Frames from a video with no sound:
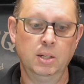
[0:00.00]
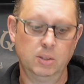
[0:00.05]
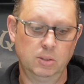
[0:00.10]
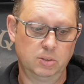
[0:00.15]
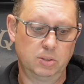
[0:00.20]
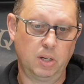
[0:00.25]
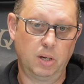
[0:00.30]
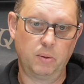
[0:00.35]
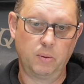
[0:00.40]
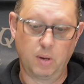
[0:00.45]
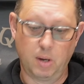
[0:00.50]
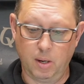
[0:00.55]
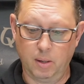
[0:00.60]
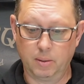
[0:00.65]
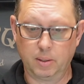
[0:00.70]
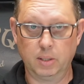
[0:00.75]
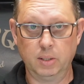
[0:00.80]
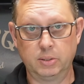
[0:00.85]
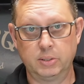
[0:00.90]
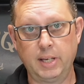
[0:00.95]
So
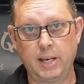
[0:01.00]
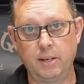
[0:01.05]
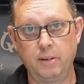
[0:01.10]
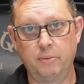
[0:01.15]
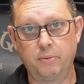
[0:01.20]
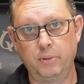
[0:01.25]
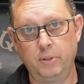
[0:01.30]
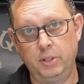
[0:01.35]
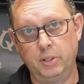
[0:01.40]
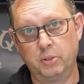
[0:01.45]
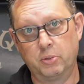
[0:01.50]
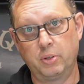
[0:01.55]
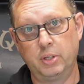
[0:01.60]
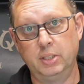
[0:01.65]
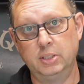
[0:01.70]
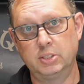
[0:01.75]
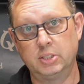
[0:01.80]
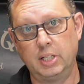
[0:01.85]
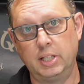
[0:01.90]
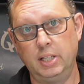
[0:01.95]
I'm going to take you through the
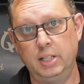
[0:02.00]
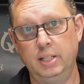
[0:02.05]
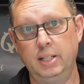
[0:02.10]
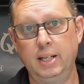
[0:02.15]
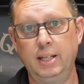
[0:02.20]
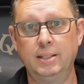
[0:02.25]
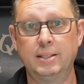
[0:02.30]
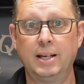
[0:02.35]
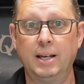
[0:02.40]
ingredients that you need,